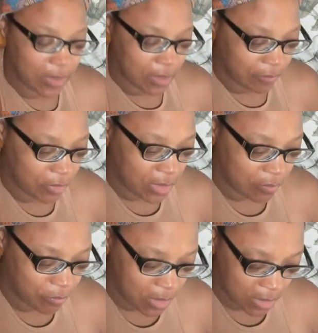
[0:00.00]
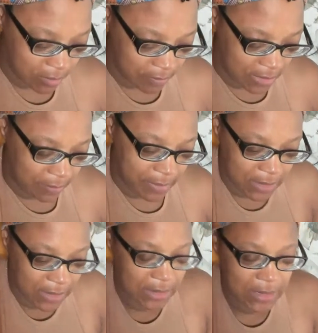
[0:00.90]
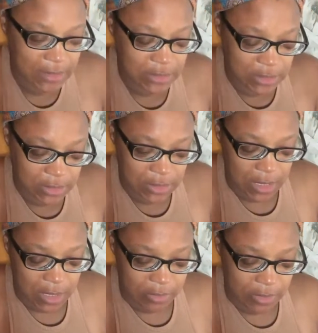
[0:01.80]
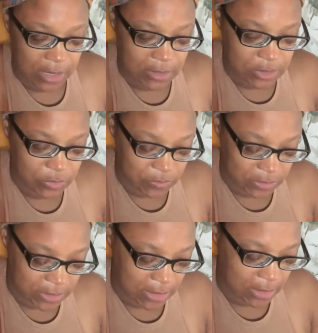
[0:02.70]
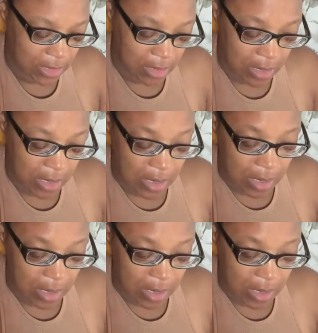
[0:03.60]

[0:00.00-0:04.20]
Welcome, Nutty Buddy Nation. How are you guys doing today?